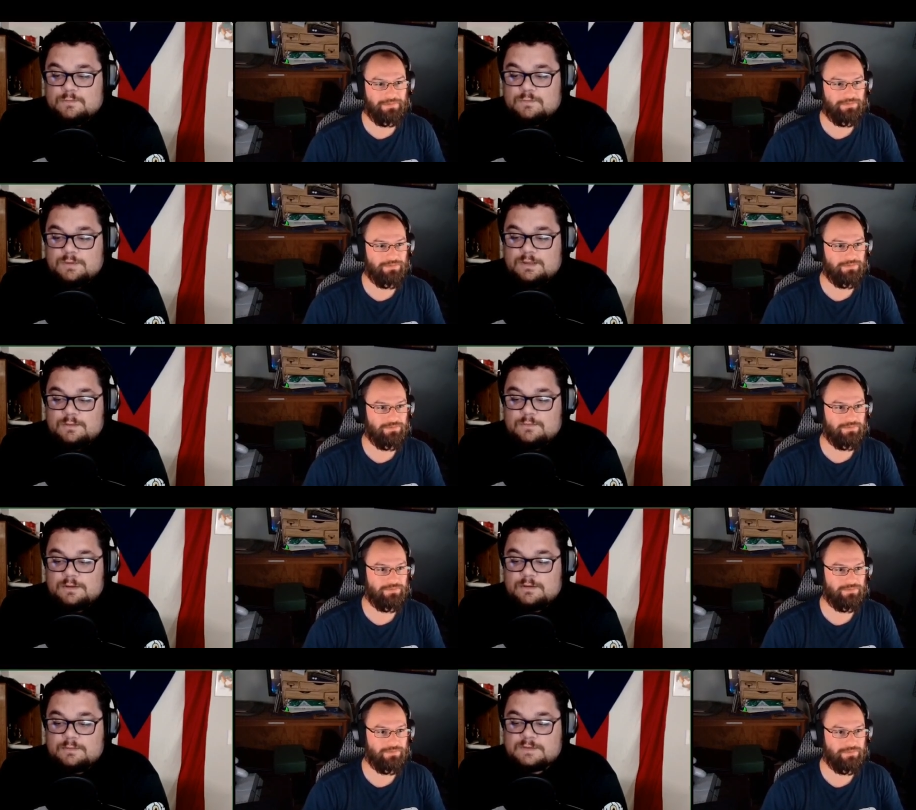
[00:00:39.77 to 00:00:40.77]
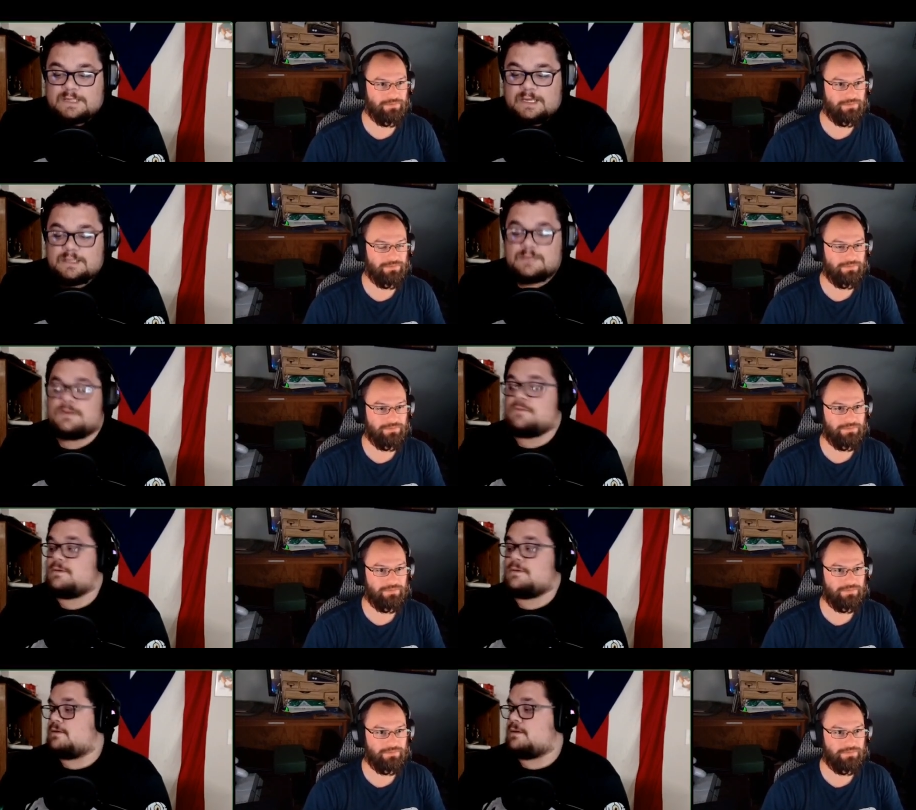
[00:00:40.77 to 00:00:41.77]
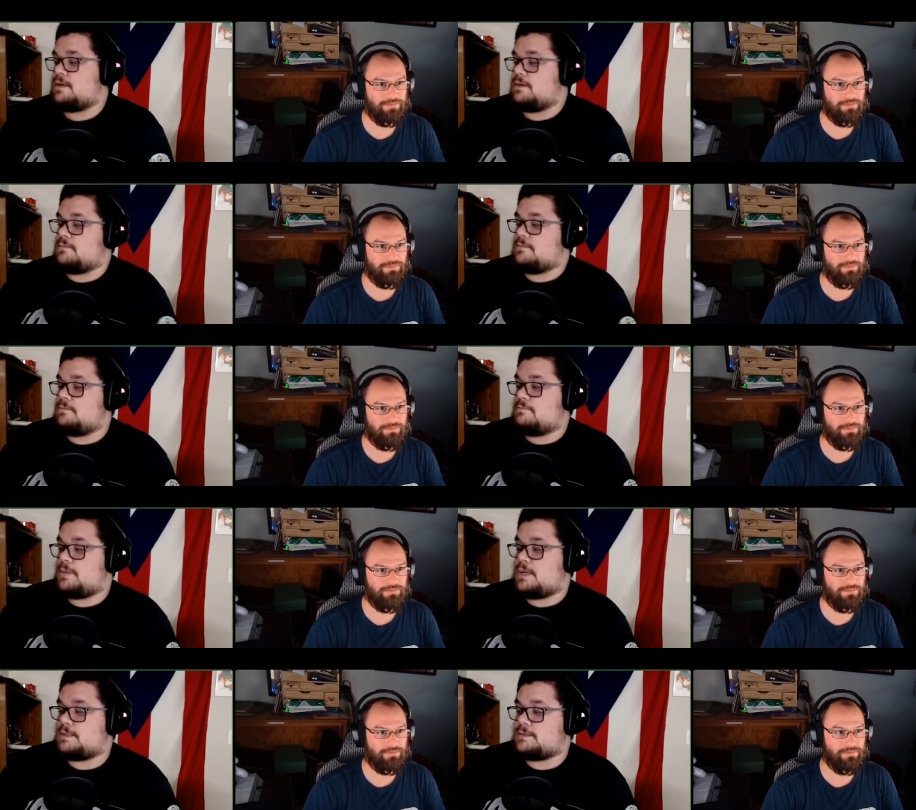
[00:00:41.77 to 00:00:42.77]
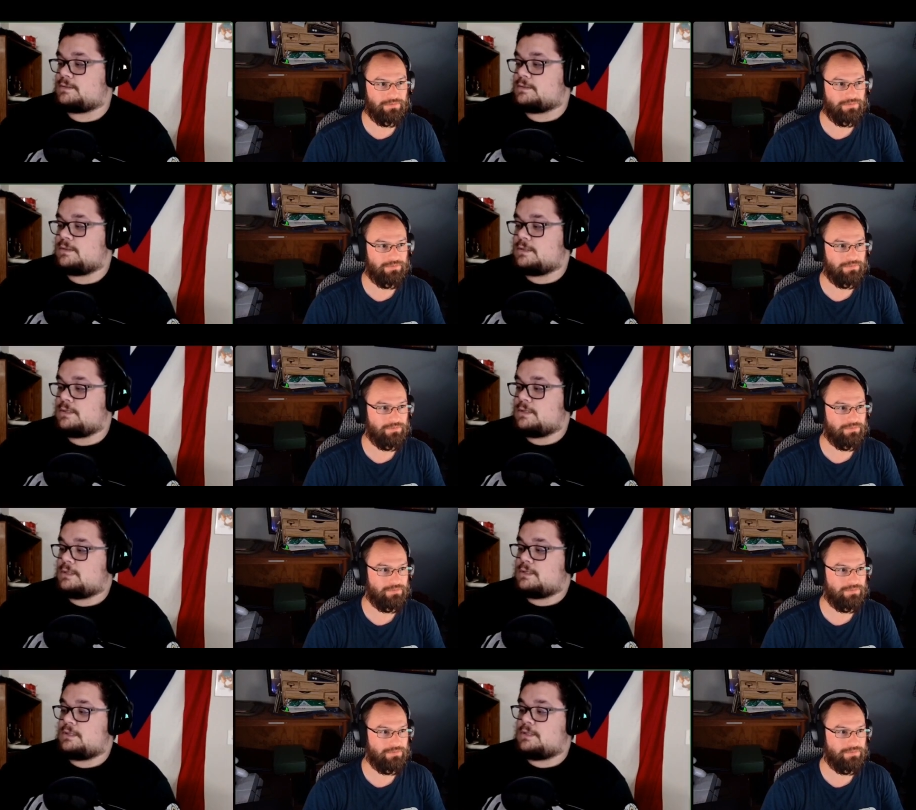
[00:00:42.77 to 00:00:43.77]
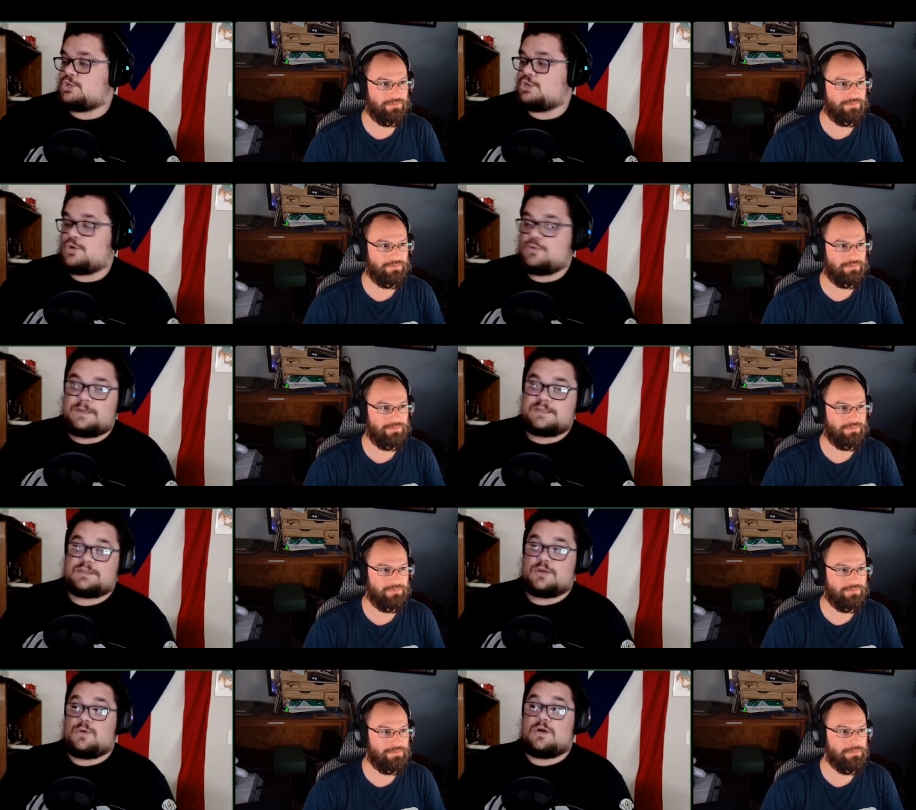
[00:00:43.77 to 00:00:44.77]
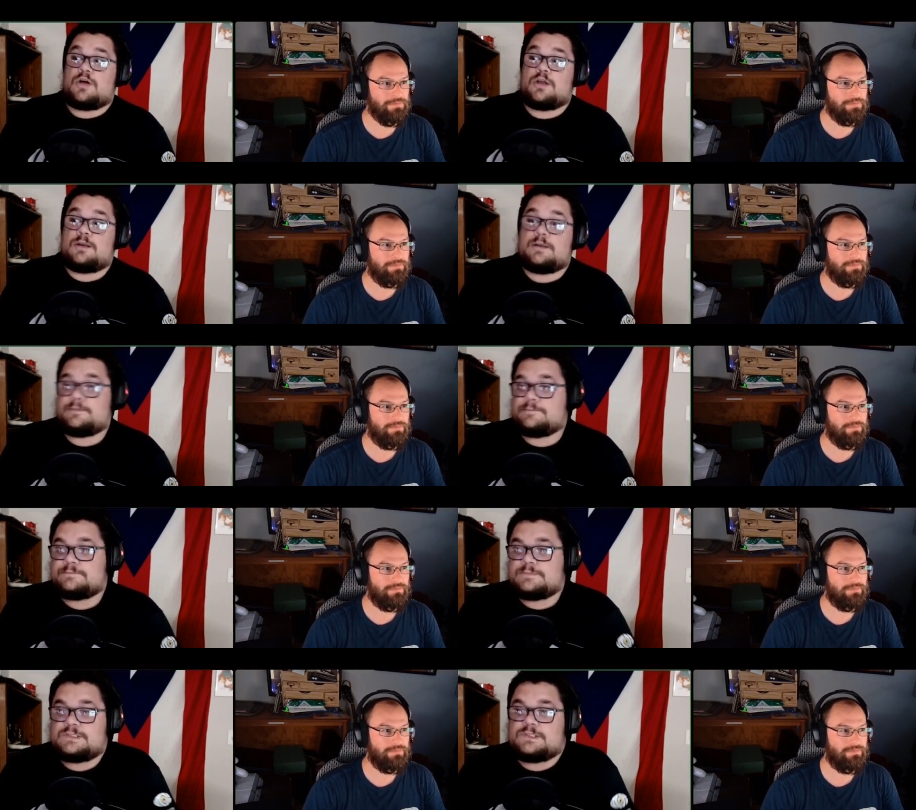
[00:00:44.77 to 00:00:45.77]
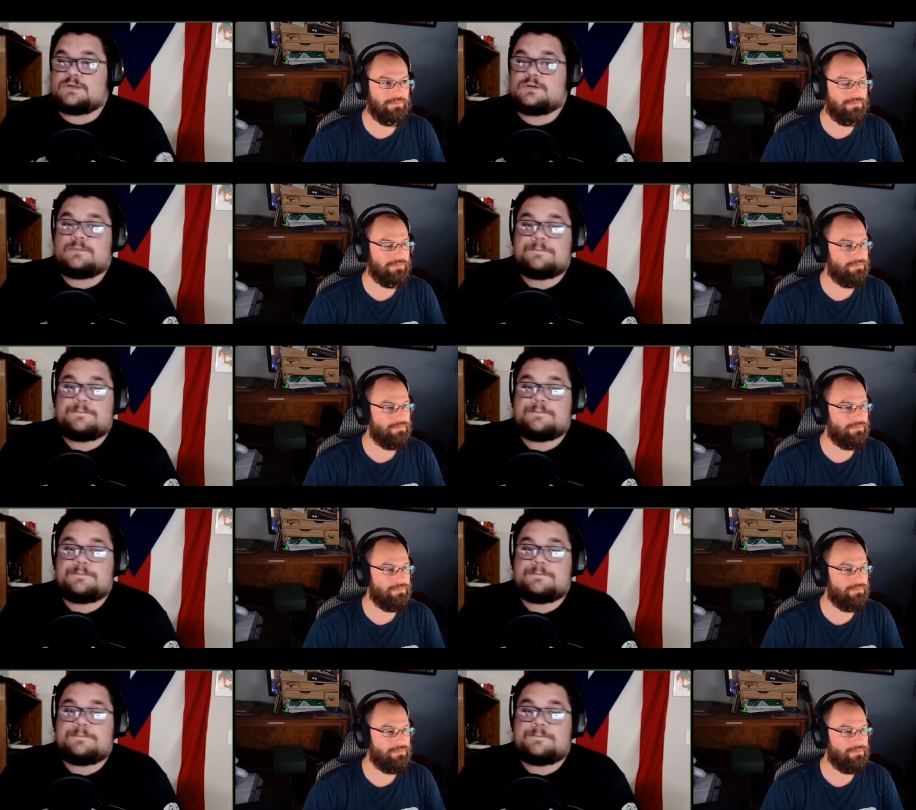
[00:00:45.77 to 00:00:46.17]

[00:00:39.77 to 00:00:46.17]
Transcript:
Speaker 1: we will sadly be without him, but the show must go on. So